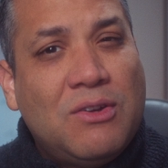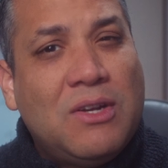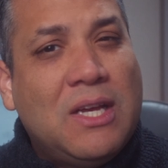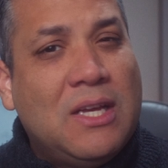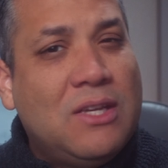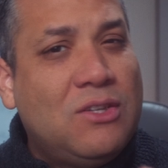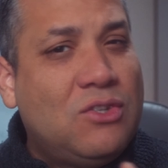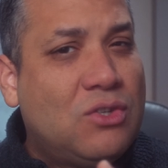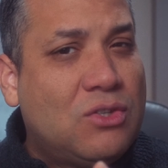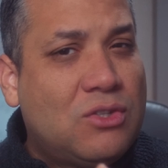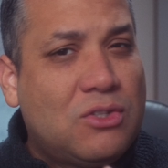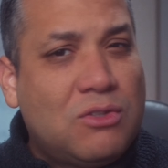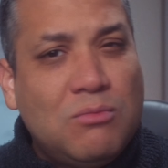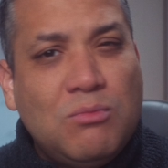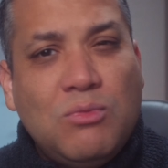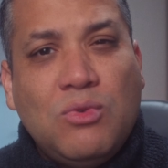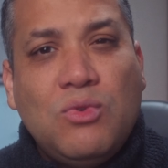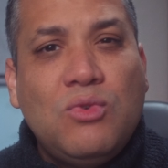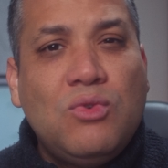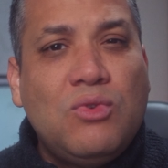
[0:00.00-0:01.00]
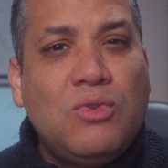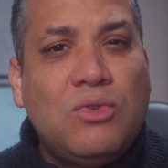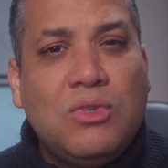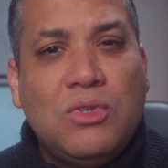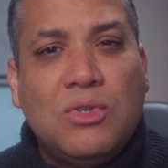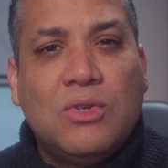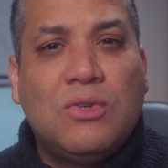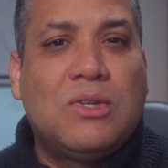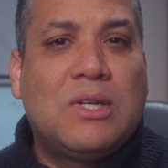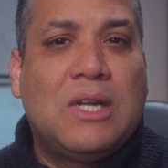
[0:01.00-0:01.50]
and just smooth
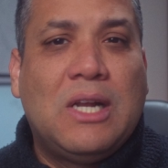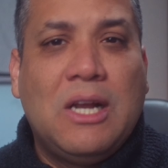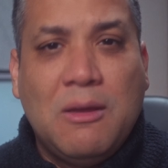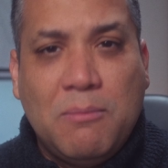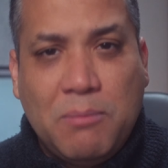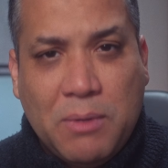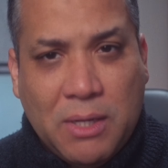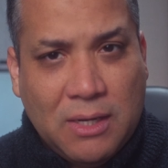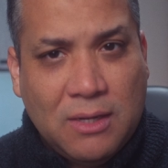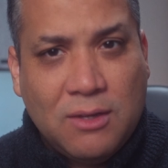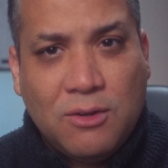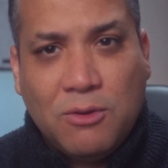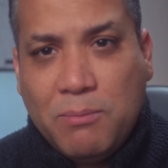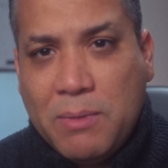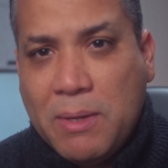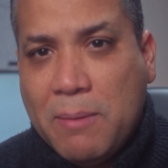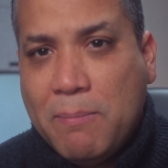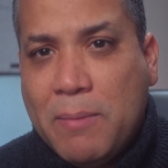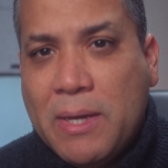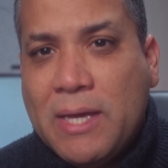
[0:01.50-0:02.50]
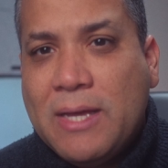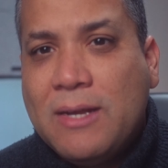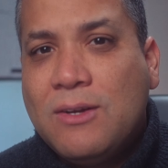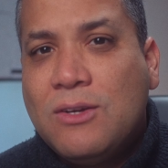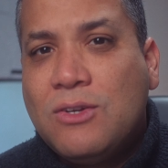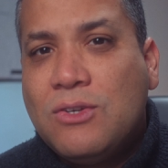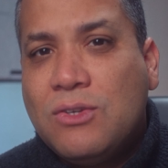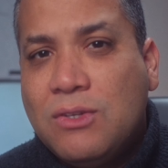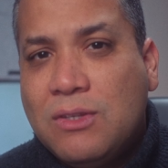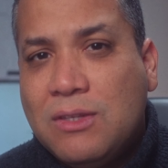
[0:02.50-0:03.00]
your clip a little bit
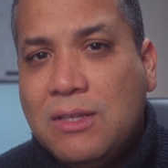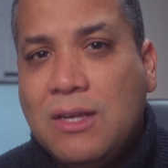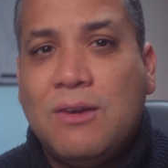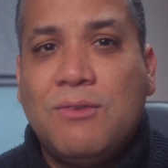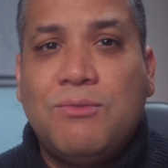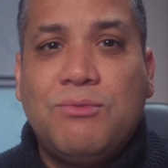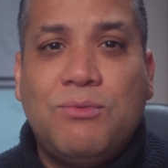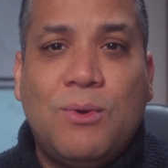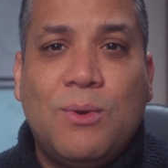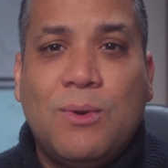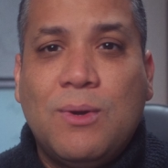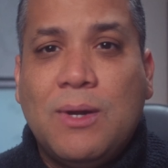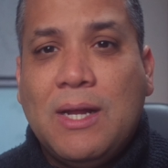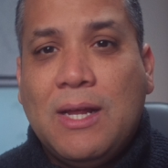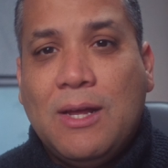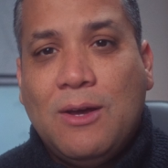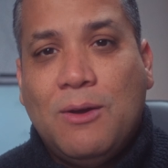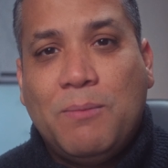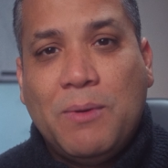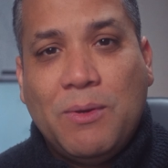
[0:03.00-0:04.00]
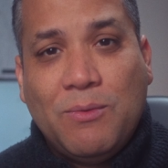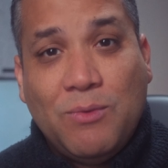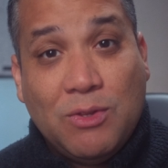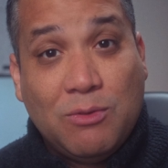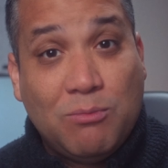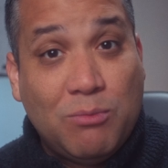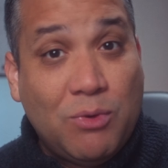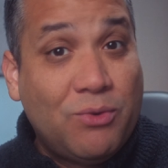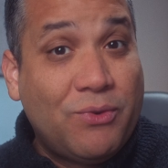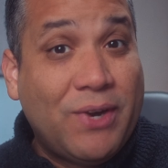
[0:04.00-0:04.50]
better, therefore helping
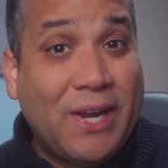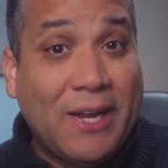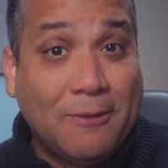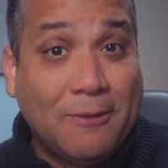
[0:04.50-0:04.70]
with moire.